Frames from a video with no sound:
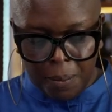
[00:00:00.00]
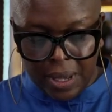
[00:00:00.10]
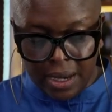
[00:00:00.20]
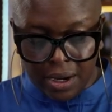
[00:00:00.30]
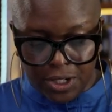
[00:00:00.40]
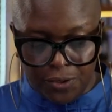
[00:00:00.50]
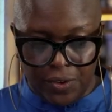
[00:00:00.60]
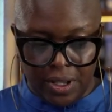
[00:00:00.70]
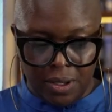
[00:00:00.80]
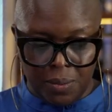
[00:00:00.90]
Baker's
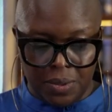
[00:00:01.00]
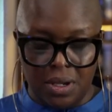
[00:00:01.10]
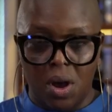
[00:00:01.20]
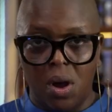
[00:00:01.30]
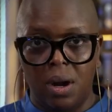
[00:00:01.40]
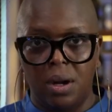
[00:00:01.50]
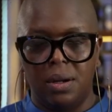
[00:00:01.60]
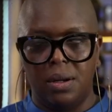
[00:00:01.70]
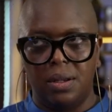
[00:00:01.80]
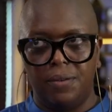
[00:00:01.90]
films
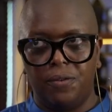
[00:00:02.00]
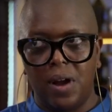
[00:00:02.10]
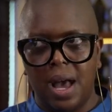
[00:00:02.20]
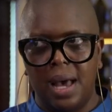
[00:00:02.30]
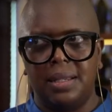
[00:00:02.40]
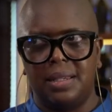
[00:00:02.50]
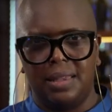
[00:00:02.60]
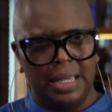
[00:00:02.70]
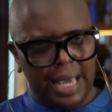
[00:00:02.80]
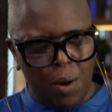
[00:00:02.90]
are, for us, I
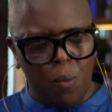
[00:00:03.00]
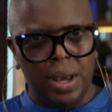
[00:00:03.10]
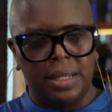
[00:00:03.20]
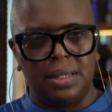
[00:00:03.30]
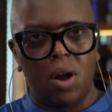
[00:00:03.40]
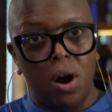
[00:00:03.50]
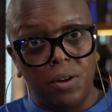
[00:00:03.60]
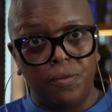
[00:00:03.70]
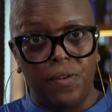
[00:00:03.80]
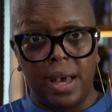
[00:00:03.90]
think, at once
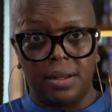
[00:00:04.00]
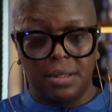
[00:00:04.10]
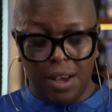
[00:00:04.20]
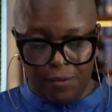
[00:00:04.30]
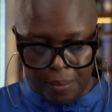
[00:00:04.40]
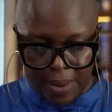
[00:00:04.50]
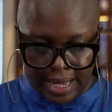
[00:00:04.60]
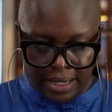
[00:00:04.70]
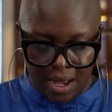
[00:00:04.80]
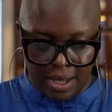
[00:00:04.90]
artifacts of a
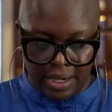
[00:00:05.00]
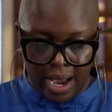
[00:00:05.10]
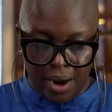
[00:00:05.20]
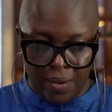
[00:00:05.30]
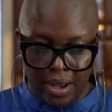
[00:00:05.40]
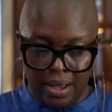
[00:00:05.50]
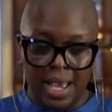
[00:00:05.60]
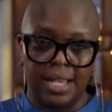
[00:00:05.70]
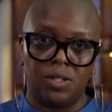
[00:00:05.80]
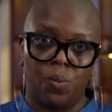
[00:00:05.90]
bygone era,
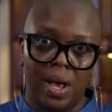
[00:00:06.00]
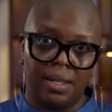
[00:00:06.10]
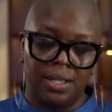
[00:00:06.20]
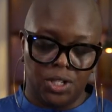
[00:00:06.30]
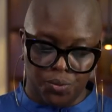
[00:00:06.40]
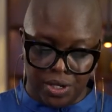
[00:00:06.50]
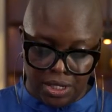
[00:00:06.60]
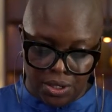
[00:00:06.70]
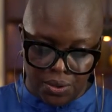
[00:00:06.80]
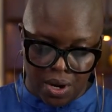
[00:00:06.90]
as well as
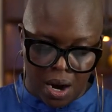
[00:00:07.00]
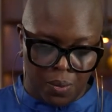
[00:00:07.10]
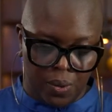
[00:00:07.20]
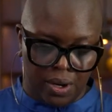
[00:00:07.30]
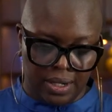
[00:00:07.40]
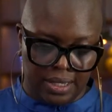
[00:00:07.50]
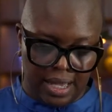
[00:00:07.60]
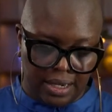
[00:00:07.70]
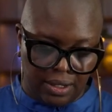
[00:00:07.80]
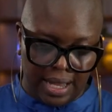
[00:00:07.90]
renewed artworks
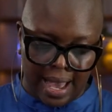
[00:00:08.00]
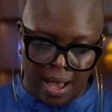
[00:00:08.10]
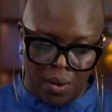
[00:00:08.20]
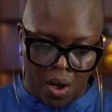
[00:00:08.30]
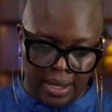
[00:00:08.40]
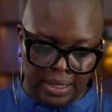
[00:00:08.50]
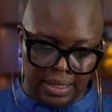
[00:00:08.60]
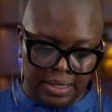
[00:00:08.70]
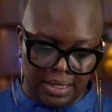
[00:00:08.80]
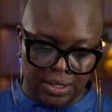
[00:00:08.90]
that allow
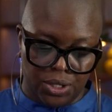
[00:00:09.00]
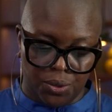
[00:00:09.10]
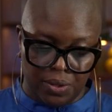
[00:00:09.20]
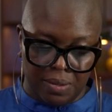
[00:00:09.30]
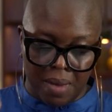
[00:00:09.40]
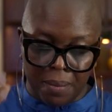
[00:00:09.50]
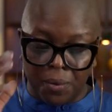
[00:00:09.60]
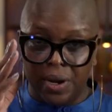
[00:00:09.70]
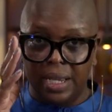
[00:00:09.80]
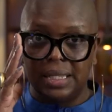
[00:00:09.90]
audiences to
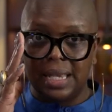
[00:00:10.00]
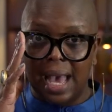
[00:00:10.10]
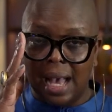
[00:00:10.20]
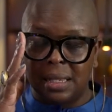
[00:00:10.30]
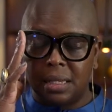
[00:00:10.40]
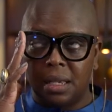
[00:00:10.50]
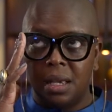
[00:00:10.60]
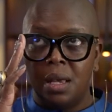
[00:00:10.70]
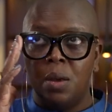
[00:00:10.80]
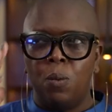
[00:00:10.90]
rememory, to ask,
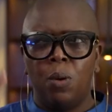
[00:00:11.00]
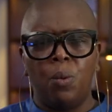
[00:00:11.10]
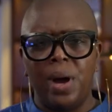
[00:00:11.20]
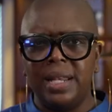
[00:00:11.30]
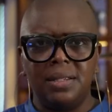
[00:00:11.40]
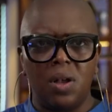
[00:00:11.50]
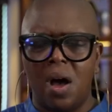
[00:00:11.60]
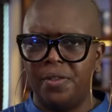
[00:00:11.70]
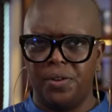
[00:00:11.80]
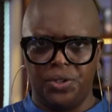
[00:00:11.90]
well, what is
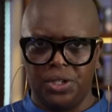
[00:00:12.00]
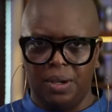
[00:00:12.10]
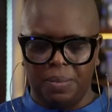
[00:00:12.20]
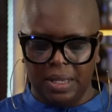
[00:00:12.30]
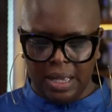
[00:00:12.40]
authorship?